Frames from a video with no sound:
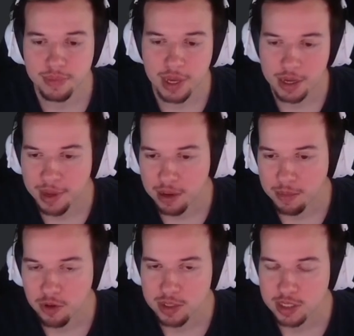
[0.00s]
Yeah,
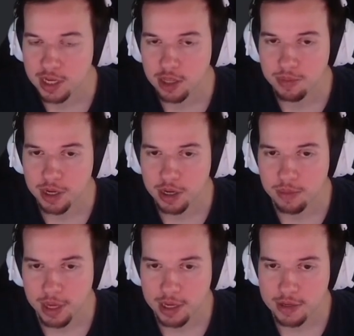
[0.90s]
Pandemonium says neither player
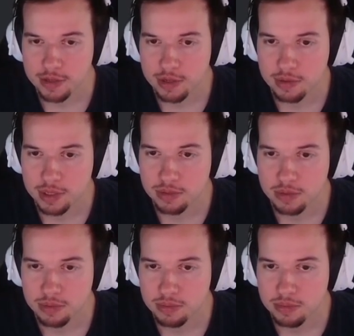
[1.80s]
pays, so this
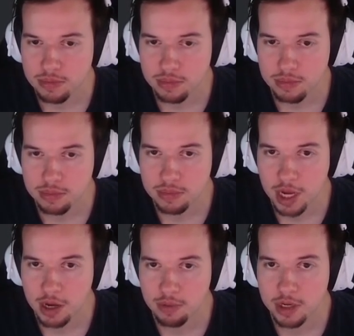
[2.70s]
would
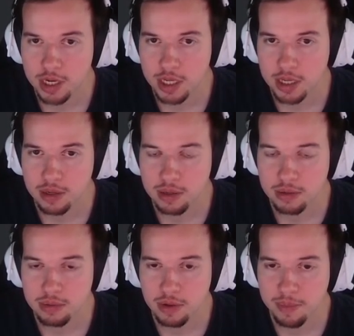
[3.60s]
not work in
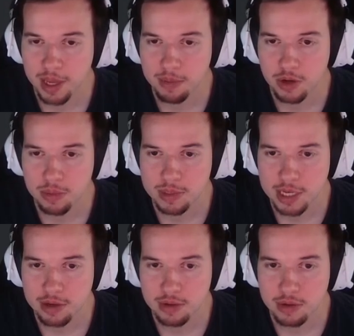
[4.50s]
if Pandemonium is
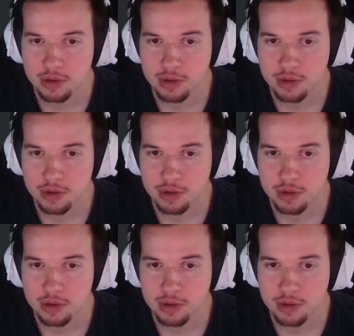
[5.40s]
out.